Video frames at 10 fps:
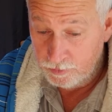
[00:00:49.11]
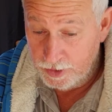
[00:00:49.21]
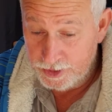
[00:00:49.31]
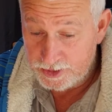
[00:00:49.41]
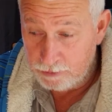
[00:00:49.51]

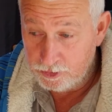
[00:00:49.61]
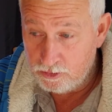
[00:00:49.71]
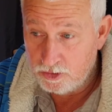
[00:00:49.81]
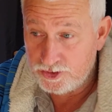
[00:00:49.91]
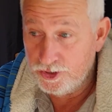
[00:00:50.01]
He stumbled
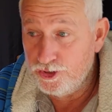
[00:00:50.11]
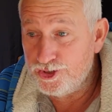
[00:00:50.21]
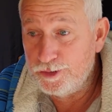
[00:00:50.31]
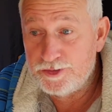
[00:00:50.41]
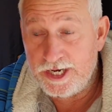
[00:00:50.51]
across the
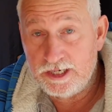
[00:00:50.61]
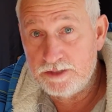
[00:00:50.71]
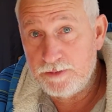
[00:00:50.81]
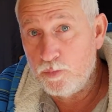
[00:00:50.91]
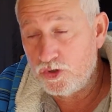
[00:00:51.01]
YouTube channel and
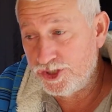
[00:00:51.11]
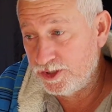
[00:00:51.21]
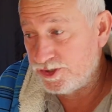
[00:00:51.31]
has been watching the